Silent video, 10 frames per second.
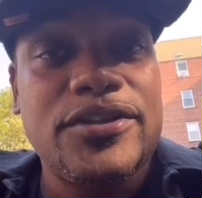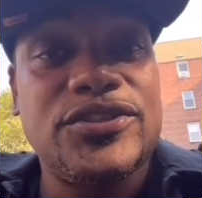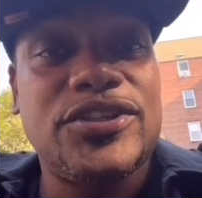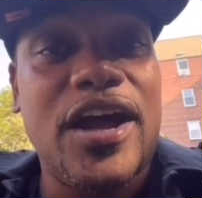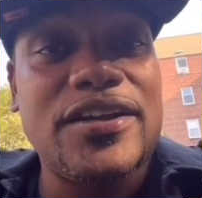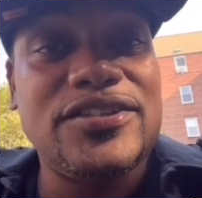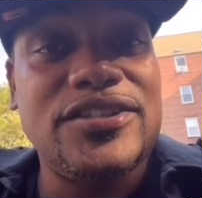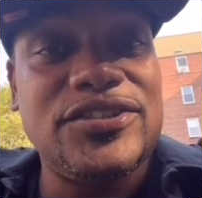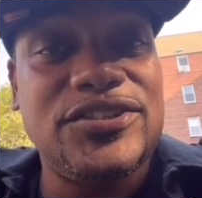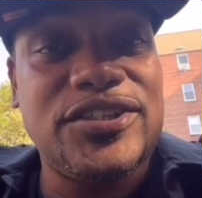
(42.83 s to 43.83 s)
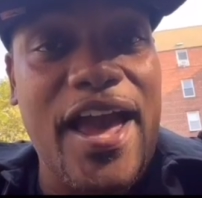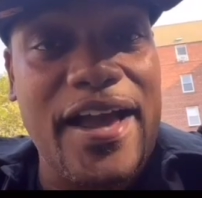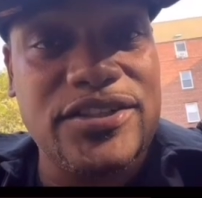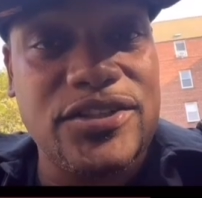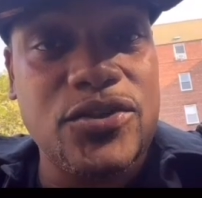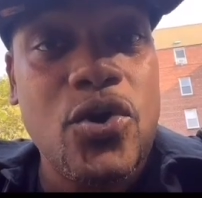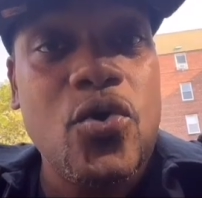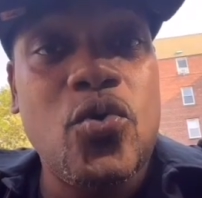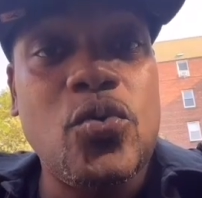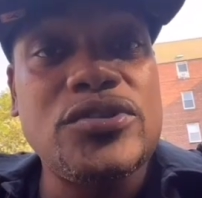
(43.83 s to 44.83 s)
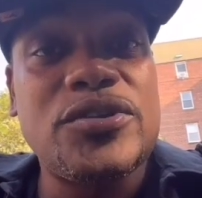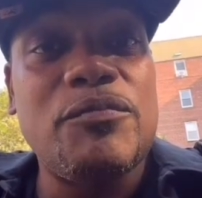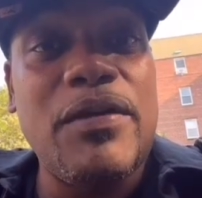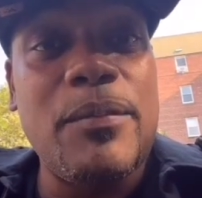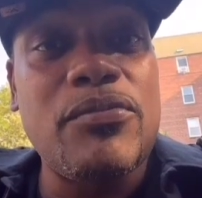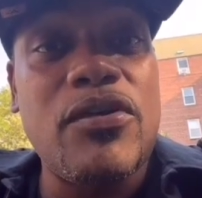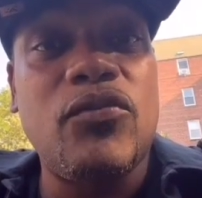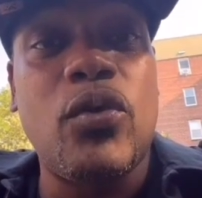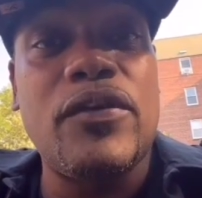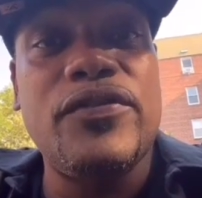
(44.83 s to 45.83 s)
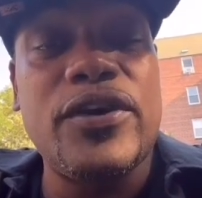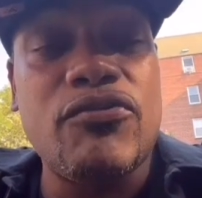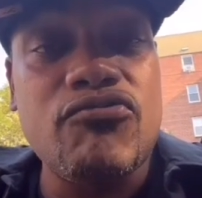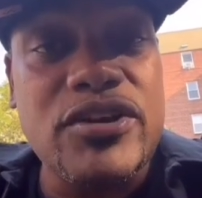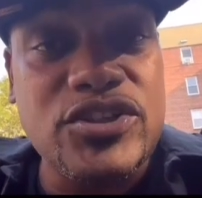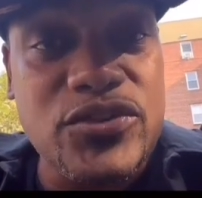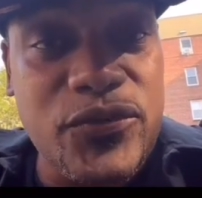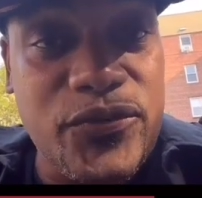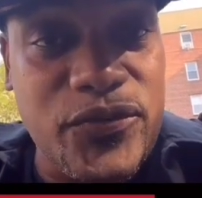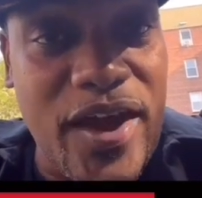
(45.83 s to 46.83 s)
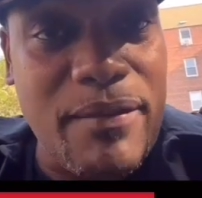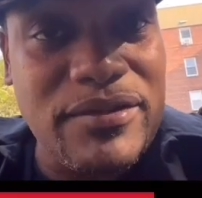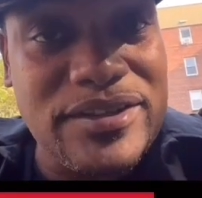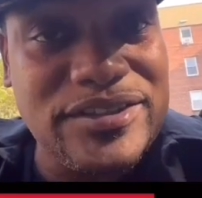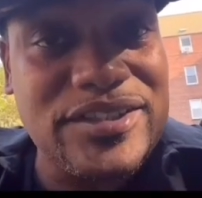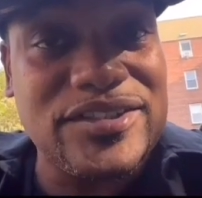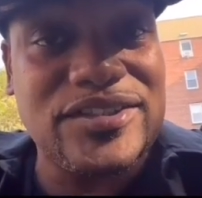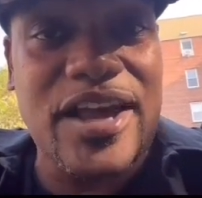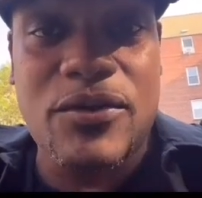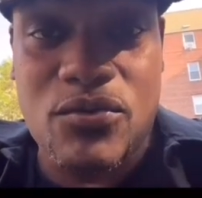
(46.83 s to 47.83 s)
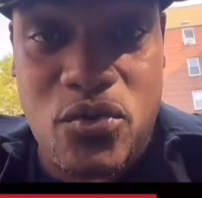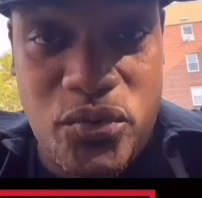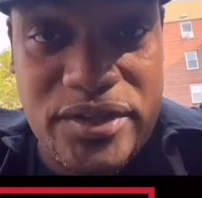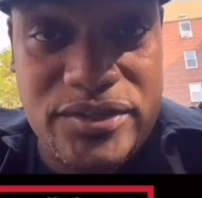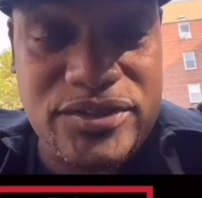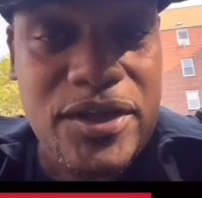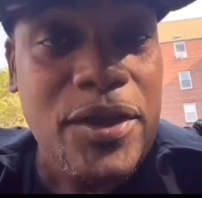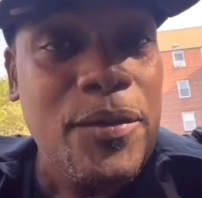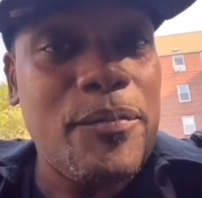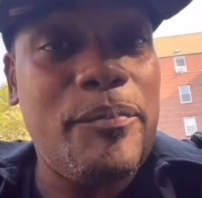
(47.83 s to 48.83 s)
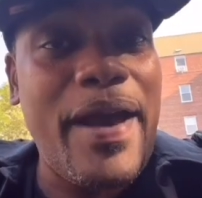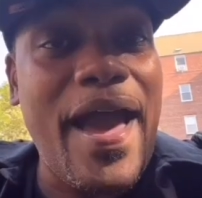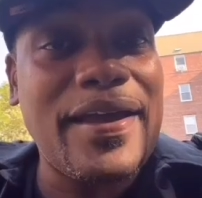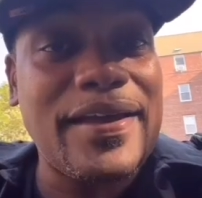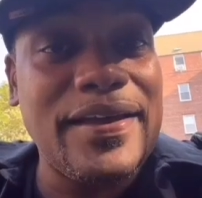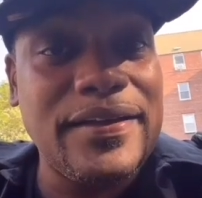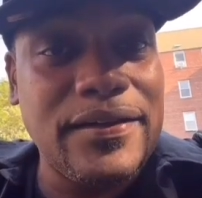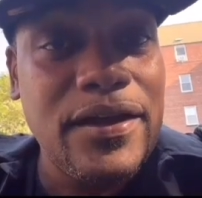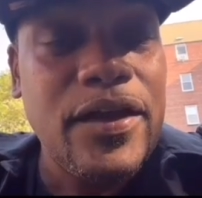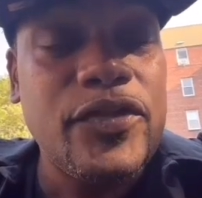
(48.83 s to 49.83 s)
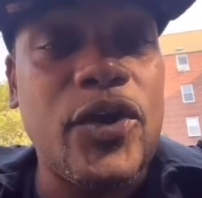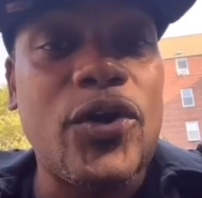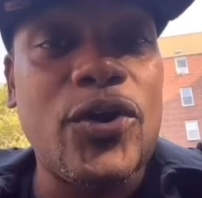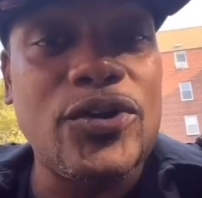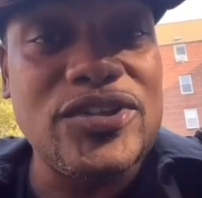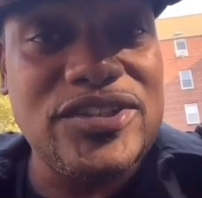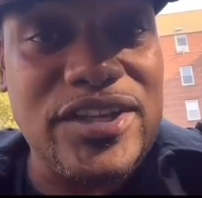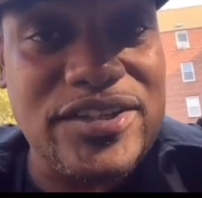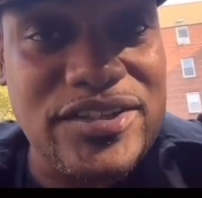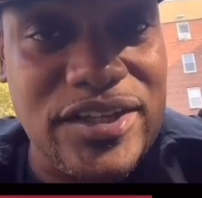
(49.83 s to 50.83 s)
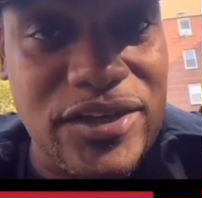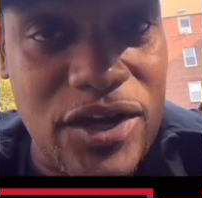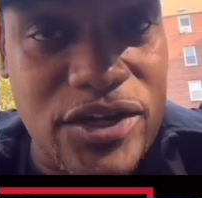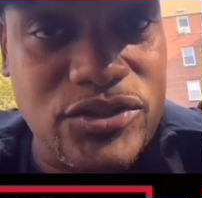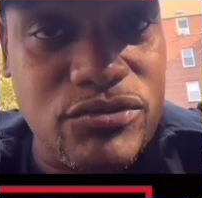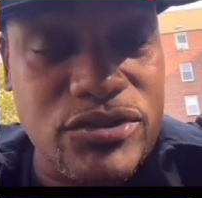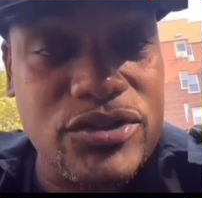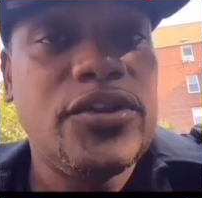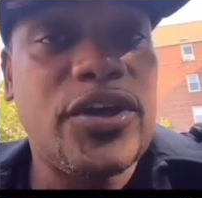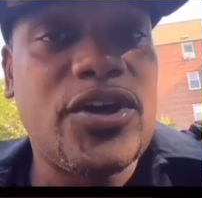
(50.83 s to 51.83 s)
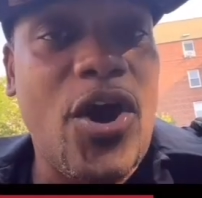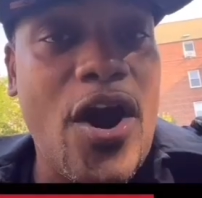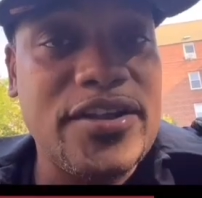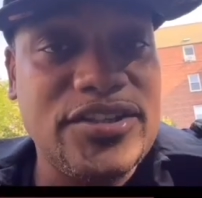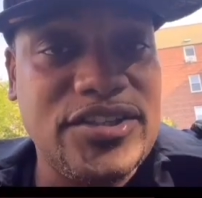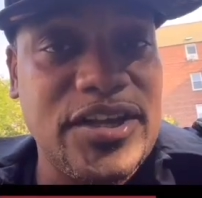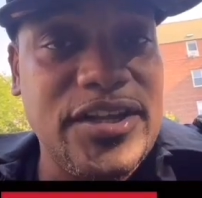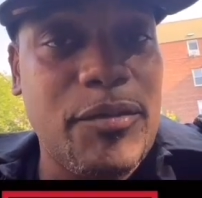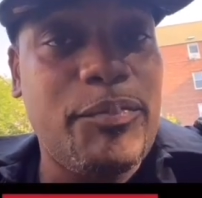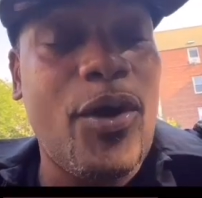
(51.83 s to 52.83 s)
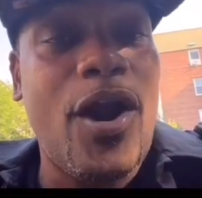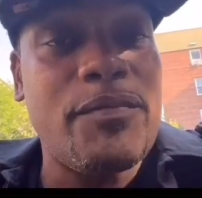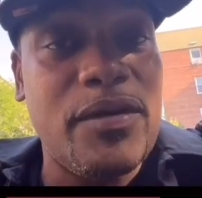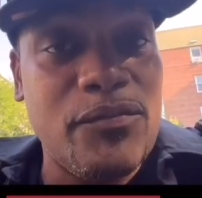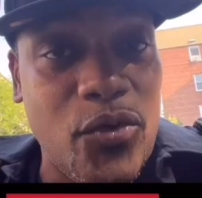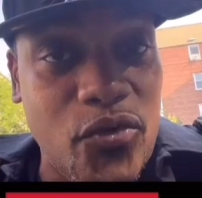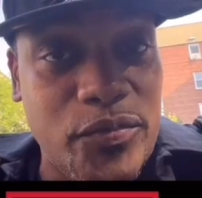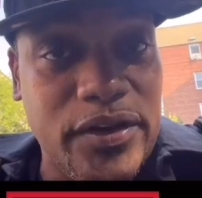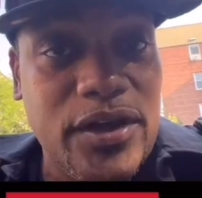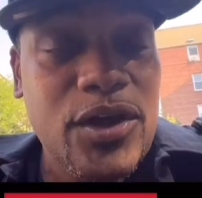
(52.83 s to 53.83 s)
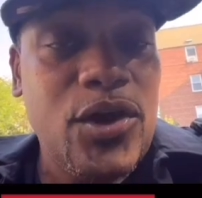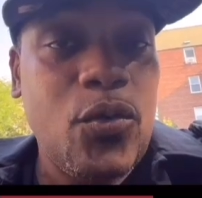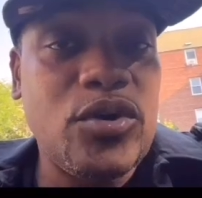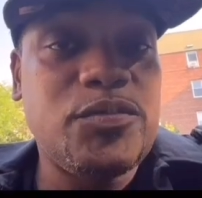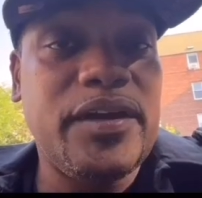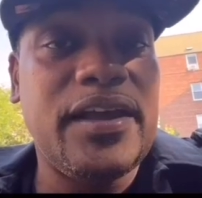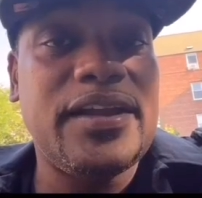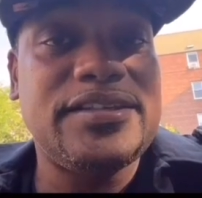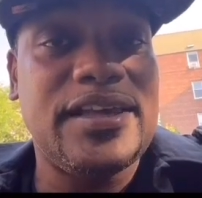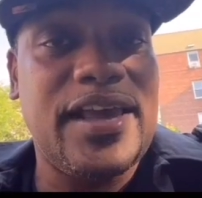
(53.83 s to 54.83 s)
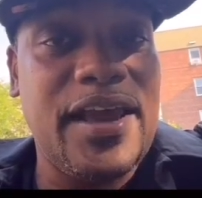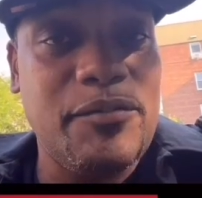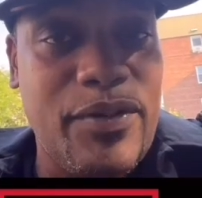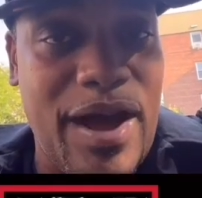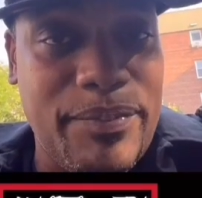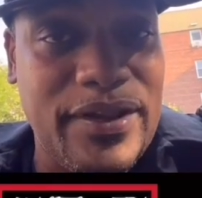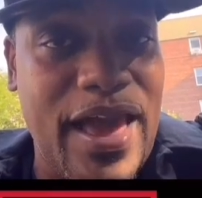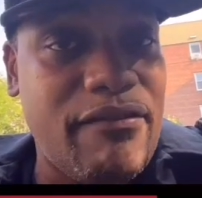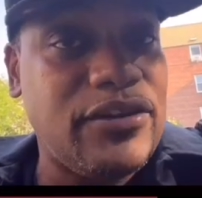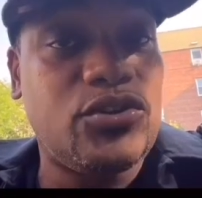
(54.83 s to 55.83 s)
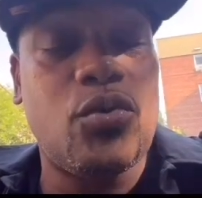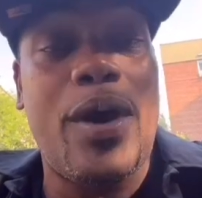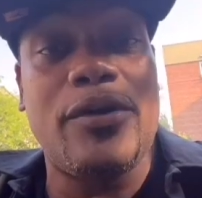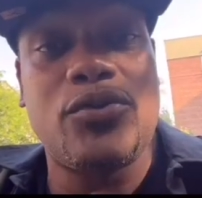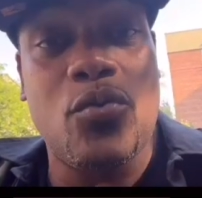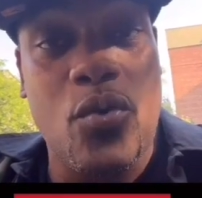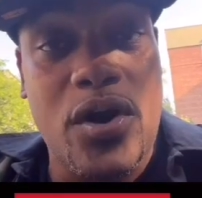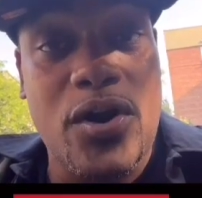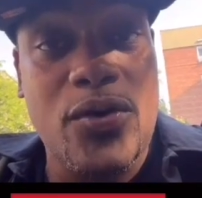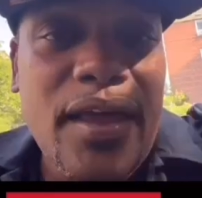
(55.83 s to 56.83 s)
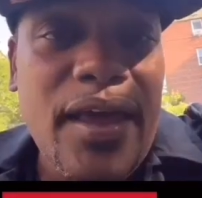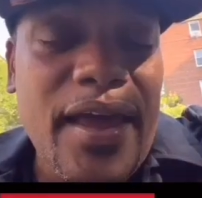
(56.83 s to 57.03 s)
John C. Jackson, who was a member of one of the original families to settle Queens back in the early 1600s. The Garden City apartment movement was beginning to gain popularity throughout the world.